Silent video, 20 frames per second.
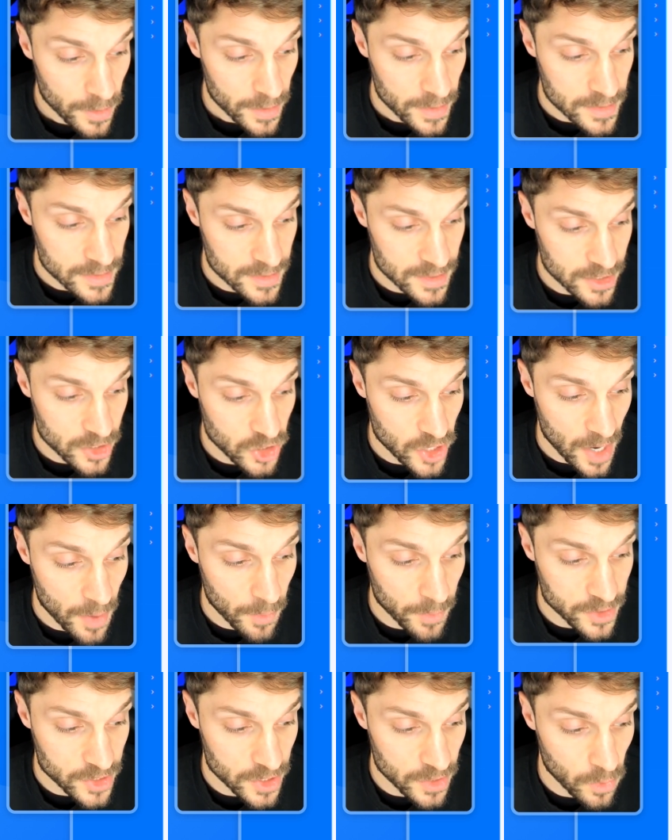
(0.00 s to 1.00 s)
is this
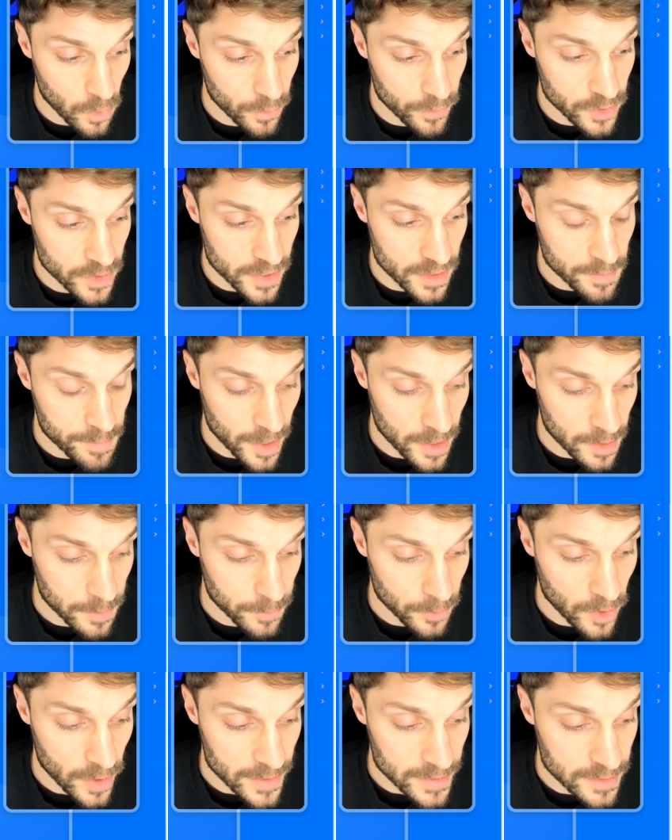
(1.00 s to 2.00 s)
chat widget over to the
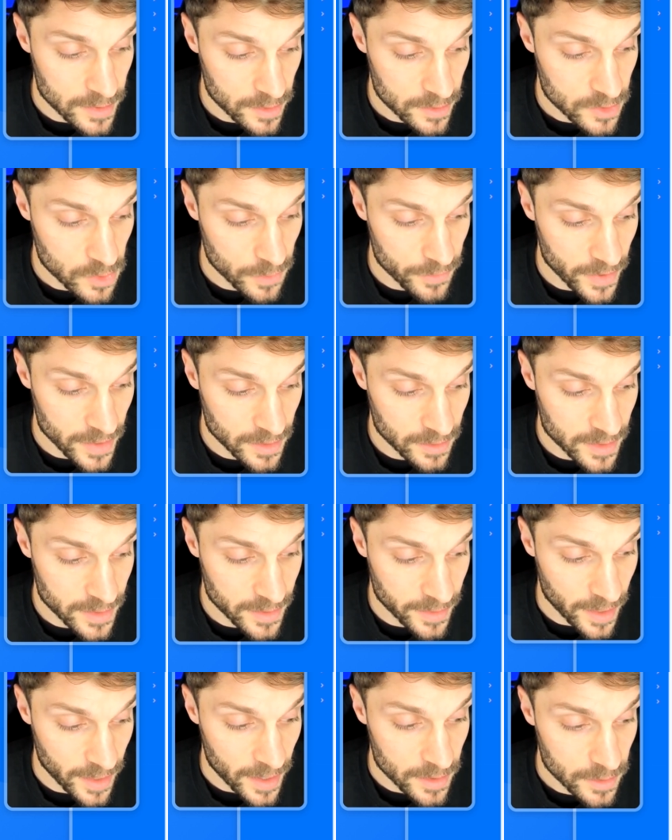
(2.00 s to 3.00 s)
bottom right. So if I
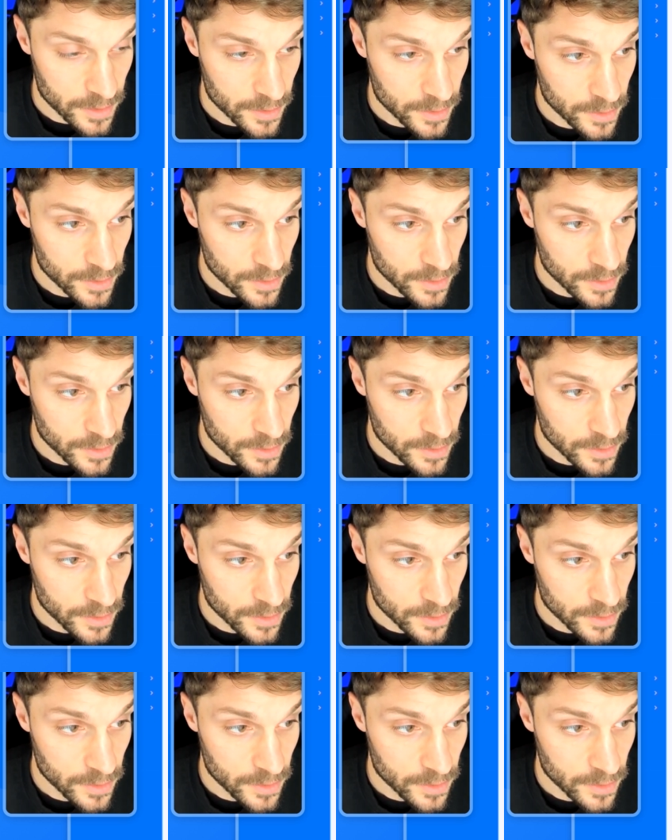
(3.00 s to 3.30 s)
click that,